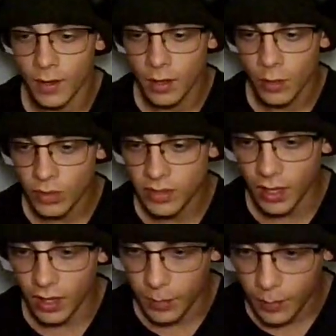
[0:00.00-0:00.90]
What's
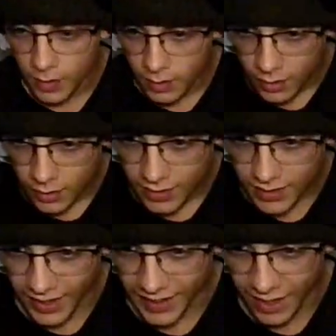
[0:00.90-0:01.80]
up?
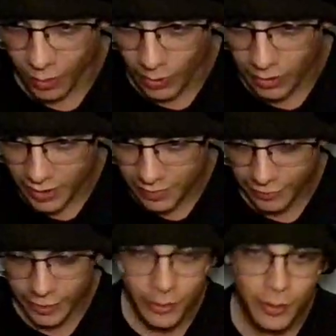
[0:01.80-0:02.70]
Can I get oiled up for
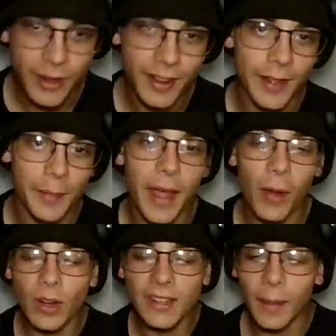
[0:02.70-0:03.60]
you? Man,
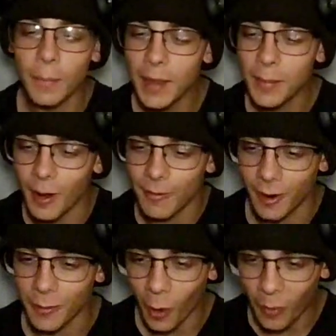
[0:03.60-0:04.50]
where'd that meme come
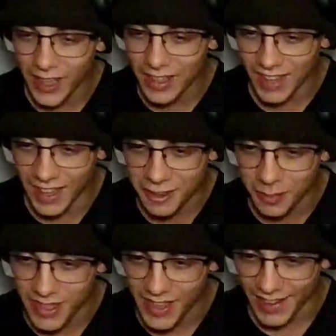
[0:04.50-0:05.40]
from? Nobody has answered
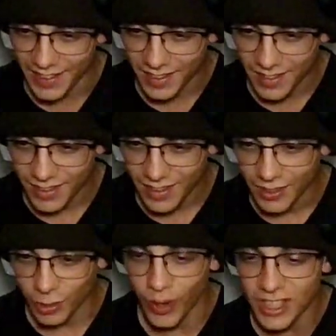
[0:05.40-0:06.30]
me yet.
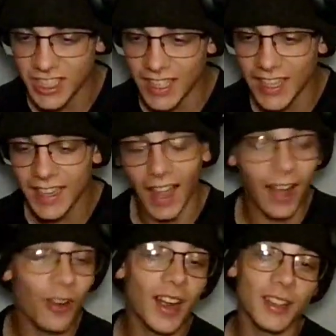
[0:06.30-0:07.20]
The Russian link? I
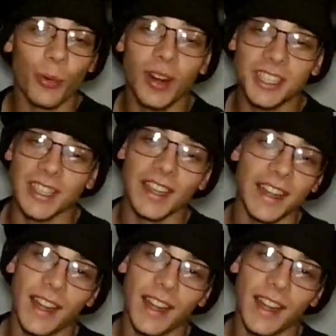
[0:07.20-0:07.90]
don't got the Russian link.